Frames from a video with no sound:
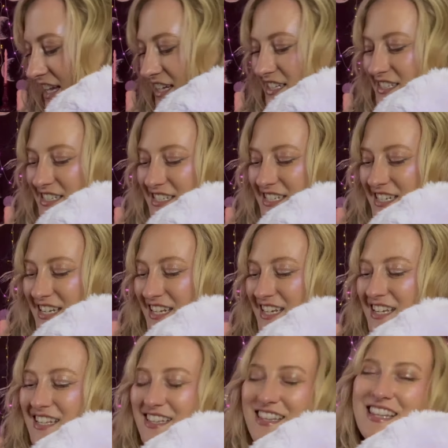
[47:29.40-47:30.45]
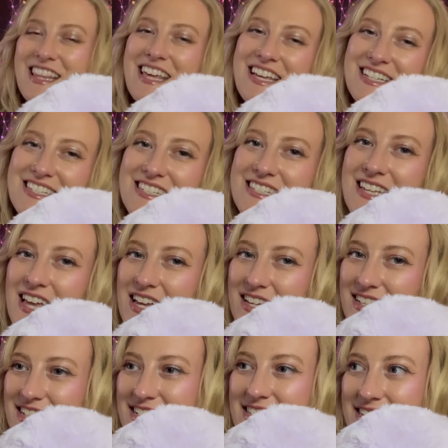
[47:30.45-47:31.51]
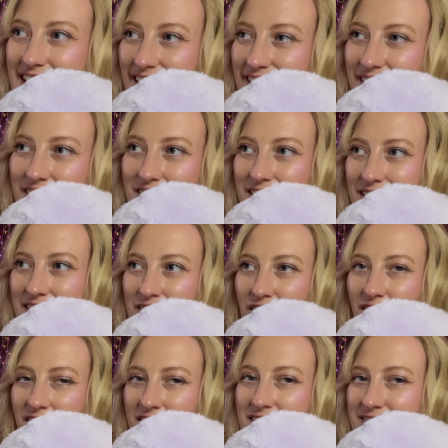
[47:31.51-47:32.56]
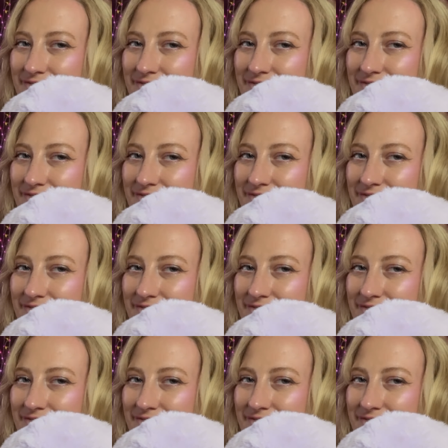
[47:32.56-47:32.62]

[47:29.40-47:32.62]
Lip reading: And this is technically not